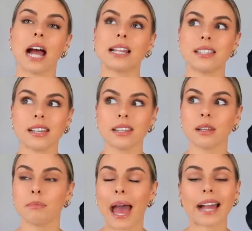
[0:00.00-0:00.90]
I'd say that
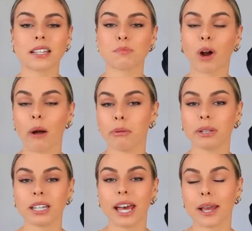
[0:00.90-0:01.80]
the back is
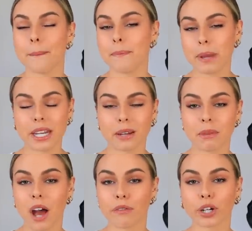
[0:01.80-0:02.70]
probably like medium
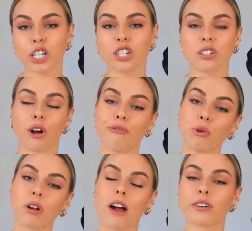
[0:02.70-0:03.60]
coverage. It's not
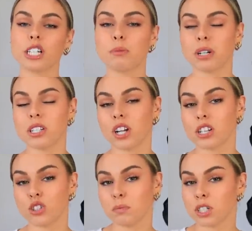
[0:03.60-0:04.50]
full coverage, but it's
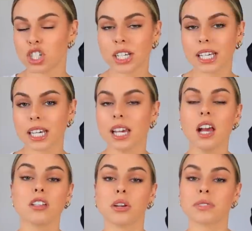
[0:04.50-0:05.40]
not super cheeky.
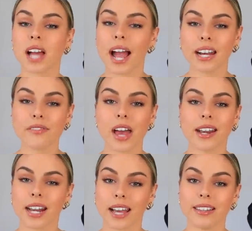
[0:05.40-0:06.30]
So it's kind of
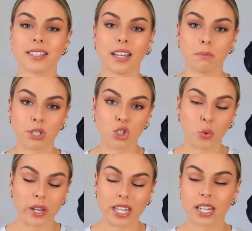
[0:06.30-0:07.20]
that nice in
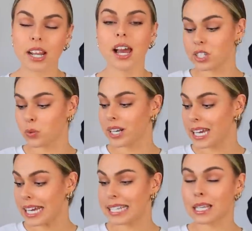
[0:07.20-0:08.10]
between. This one
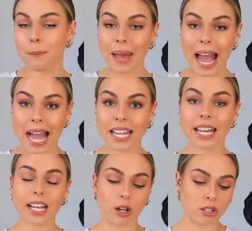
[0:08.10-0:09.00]
is
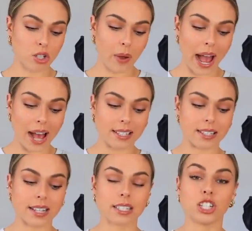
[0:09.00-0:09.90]
padded. It also has
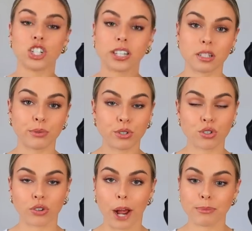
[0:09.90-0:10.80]
nice adjustable
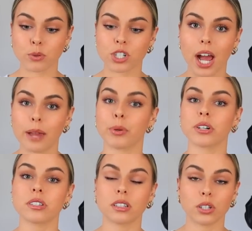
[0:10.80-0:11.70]
straps, which I
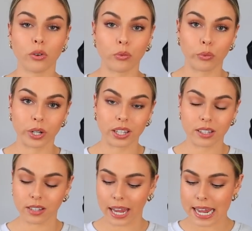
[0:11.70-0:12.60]
personally really
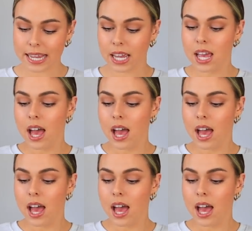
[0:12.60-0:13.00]
like.